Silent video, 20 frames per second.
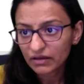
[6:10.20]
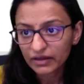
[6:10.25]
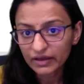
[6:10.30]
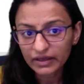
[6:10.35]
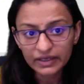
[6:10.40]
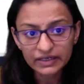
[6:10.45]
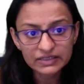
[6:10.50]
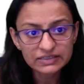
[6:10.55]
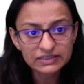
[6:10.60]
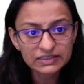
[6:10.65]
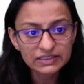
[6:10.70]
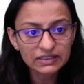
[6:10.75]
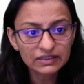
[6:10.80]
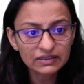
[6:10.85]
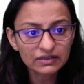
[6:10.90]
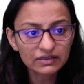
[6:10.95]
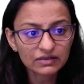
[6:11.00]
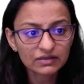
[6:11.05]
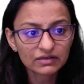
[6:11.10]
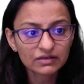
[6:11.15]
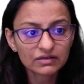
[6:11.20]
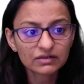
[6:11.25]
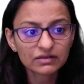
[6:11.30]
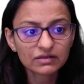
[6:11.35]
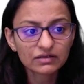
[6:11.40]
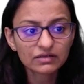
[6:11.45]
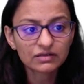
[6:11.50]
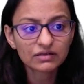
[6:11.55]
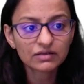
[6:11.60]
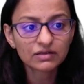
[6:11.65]
and see,
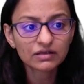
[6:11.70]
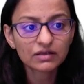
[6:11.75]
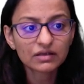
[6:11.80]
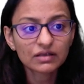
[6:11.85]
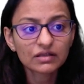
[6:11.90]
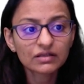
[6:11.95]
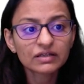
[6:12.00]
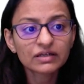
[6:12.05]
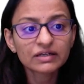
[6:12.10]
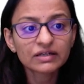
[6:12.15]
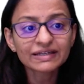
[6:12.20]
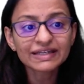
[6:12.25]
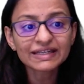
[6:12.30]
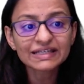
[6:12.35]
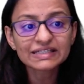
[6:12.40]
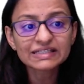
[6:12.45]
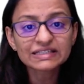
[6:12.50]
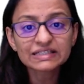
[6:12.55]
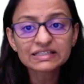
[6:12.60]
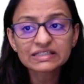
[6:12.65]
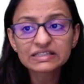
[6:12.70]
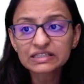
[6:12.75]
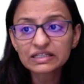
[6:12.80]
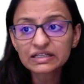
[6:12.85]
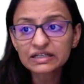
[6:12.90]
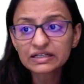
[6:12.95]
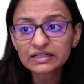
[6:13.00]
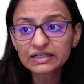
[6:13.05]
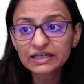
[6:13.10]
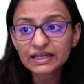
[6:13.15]
the text is
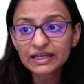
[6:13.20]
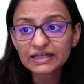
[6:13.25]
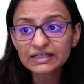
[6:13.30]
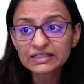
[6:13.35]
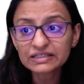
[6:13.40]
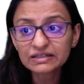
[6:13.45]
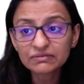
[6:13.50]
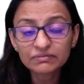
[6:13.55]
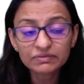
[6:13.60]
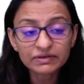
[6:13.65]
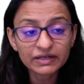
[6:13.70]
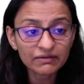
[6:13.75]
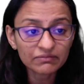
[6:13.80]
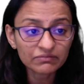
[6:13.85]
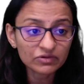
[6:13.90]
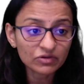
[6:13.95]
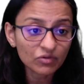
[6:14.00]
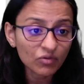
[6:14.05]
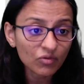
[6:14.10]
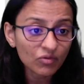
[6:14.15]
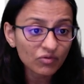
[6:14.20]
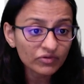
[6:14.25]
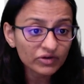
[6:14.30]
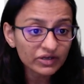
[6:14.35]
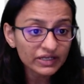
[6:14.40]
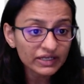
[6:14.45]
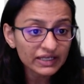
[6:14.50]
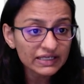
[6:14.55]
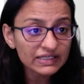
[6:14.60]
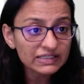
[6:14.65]
cut and sometimes the
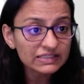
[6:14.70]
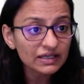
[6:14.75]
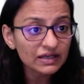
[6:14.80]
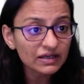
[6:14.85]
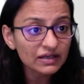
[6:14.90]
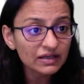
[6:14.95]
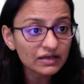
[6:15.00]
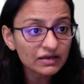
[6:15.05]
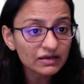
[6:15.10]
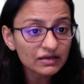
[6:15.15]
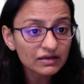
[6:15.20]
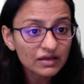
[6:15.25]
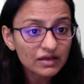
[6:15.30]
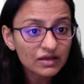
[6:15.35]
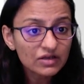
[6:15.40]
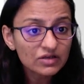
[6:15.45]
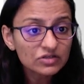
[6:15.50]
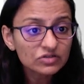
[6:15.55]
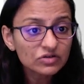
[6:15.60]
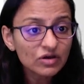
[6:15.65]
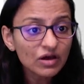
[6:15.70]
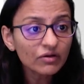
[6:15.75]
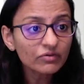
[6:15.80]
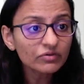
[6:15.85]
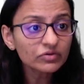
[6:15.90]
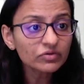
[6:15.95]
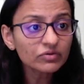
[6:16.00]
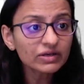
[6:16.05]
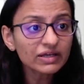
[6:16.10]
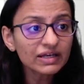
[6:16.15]
overlays occur. So how
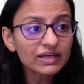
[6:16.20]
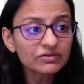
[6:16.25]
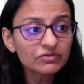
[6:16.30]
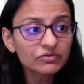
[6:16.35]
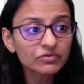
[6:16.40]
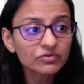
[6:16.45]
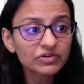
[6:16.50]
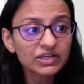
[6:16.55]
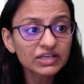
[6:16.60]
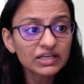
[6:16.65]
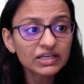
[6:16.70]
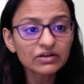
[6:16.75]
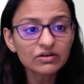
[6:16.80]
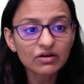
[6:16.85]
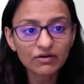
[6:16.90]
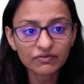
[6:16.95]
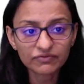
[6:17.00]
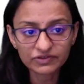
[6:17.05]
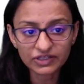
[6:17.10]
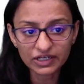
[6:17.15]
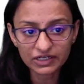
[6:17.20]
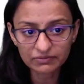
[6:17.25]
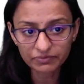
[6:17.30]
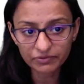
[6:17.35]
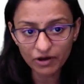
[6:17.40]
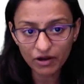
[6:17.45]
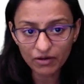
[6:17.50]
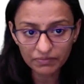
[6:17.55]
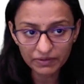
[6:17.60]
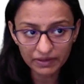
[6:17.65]
to get rid of that
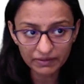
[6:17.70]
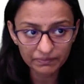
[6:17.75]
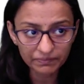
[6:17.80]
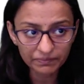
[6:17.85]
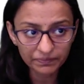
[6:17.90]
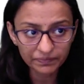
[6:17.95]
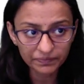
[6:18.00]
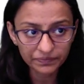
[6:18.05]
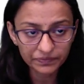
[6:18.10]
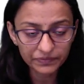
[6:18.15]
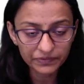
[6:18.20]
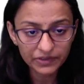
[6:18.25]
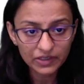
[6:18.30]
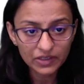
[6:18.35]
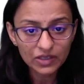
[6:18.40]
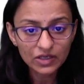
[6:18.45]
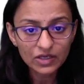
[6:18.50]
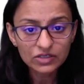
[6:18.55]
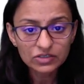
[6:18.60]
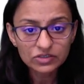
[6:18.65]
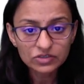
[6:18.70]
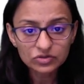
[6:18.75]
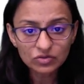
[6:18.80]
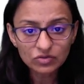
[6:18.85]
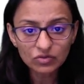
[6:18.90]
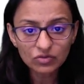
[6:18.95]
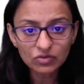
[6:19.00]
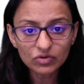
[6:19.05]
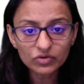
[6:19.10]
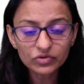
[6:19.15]
problem?
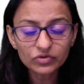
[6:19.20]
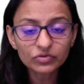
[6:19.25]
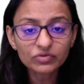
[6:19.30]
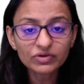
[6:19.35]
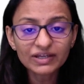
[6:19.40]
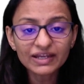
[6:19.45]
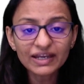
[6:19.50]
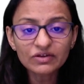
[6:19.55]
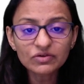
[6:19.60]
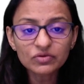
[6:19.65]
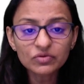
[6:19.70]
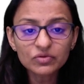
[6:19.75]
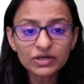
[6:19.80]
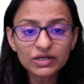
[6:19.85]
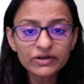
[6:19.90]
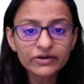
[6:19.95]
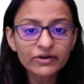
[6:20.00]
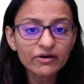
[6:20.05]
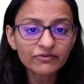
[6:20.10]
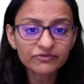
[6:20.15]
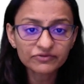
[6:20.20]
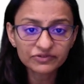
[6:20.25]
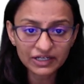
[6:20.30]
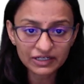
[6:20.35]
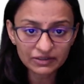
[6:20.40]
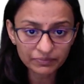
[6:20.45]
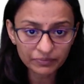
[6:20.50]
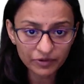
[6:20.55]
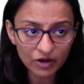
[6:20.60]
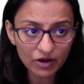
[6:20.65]
So to get rid of
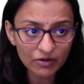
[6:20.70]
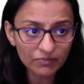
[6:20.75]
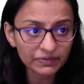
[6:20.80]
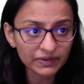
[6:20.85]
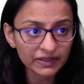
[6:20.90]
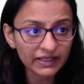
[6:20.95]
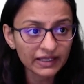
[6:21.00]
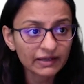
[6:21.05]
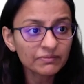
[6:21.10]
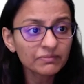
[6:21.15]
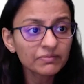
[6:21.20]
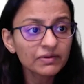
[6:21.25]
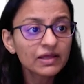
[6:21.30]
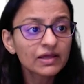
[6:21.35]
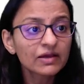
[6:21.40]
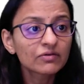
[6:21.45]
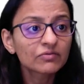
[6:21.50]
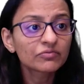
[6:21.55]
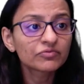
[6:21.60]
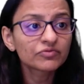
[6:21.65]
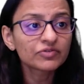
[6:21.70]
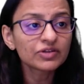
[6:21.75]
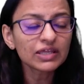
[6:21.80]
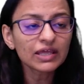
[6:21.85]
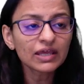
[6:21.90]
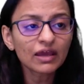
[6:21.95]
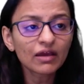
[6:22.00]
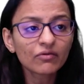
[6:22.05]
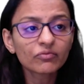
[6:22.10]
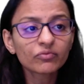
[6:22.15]
that problem, we
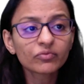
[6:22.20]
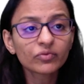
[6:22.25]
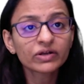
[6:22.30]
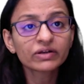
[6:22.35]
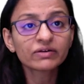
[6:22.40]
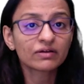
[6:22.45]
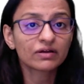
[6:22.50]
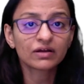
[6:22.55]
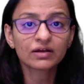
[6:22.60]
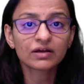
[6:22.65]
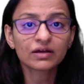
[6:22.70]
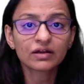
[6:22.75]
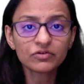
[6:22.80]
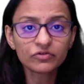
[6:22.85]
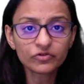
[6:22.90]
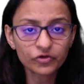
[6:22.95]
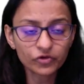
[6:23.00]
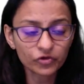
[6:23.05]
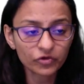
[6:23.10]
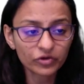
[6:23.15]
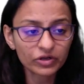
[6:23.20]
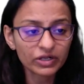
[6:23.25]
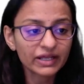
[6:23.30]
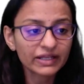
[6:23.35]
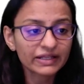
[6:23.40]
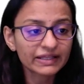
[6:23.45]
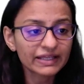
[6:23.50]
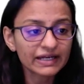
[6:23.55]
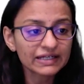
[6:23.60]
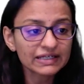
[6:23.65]
have one control
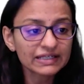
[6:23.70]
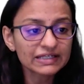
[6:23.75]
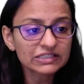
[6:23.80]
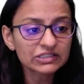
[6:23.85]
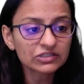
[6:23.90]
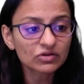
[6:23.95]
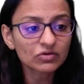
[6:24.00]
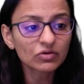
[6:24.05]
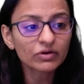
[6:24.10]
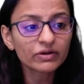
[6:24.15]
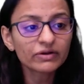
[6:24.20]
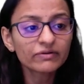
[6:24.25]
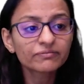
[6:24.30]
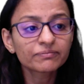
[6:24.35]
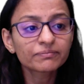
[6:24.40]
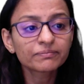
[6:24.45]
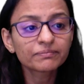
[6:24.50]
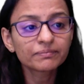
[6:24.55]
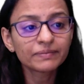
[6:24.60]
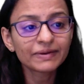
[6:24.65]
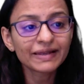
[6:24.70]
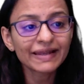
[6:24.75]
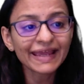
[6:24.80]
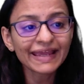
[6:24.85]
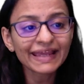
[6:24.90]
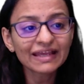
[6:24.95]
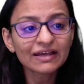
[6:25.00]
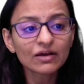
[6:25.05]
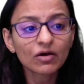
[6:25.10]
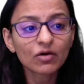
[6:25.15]
that is called
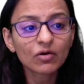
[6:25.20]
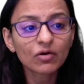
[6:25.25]
blank